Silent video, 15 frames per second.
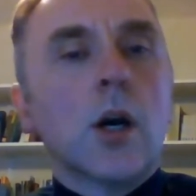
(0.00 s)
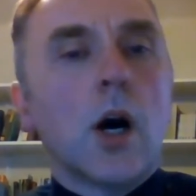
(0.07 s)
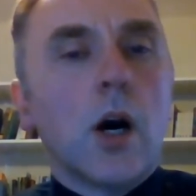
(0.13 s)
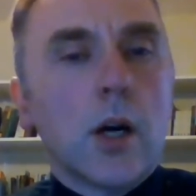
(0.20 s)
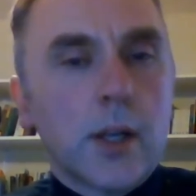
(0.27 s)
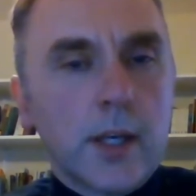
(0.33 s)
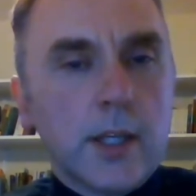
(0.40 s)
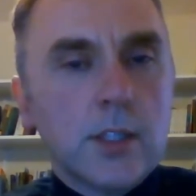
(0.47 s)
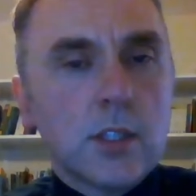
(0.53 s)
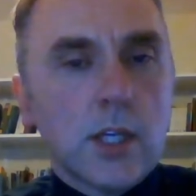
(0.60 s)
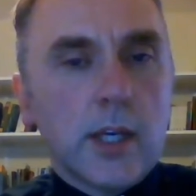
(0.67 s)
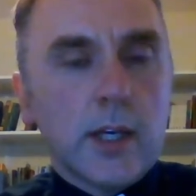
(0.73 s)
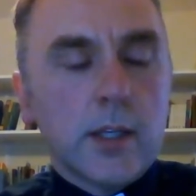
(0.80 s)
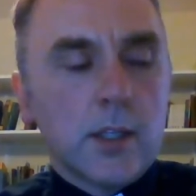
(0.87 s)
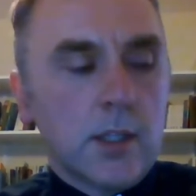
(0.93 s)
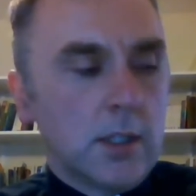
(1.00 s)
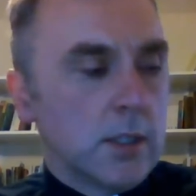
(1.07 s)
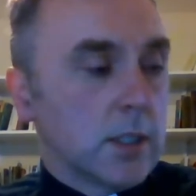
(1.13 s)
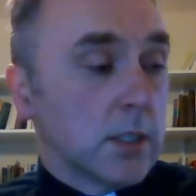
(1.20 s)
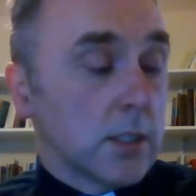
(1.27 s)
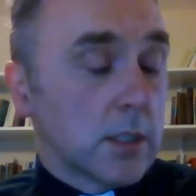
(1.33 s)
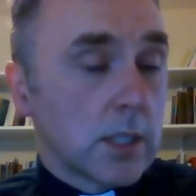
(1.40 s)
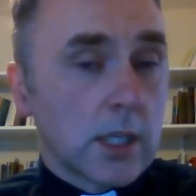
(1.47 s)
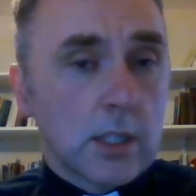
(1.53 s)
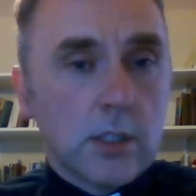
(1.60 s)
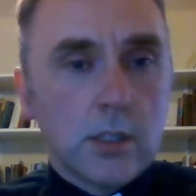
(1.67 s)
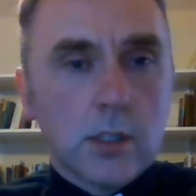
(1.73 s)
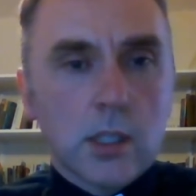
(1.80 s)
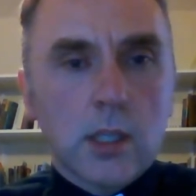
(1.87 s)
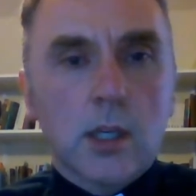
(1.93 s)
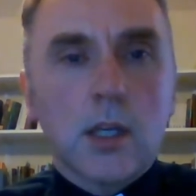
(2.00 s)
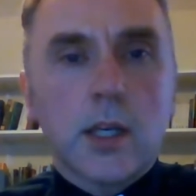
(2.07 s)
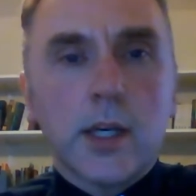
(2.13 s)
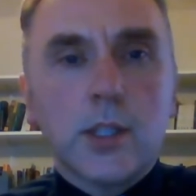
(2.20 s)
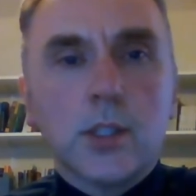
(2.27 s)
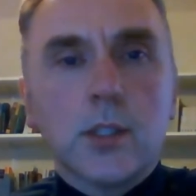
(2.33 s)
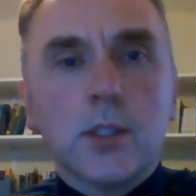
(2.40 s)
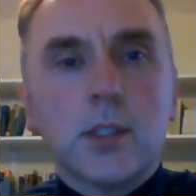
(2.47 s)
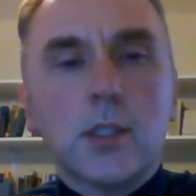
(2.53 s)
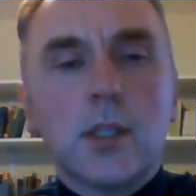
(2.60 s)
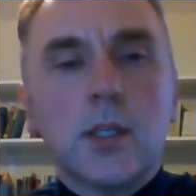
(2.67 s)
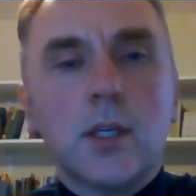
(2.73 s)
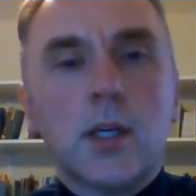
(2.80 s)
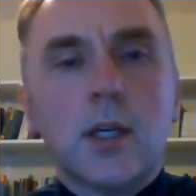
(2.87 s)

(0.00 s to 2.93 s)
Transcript: gone," he said, the distinctions in Galatians,